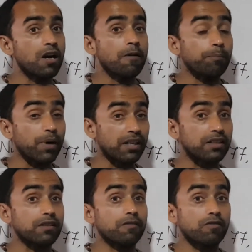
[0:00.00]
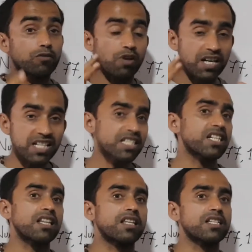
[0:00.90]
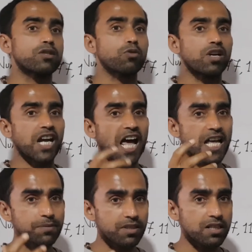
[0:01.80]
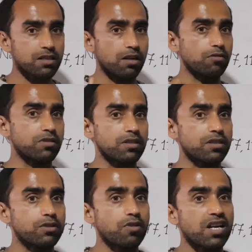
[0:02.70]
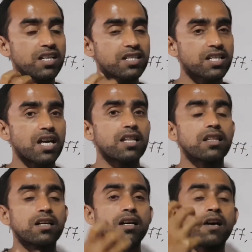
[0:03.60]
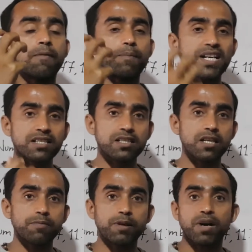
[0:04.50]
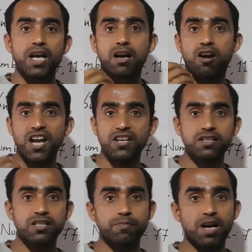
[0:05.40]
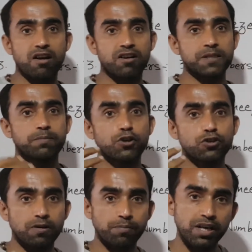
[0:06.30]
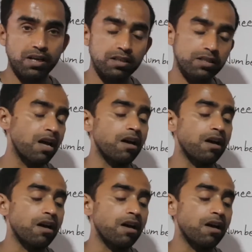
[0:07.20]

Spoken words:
But to understand this, to grasp the solutions, to understand the message given by our angels, by our spiritual beings,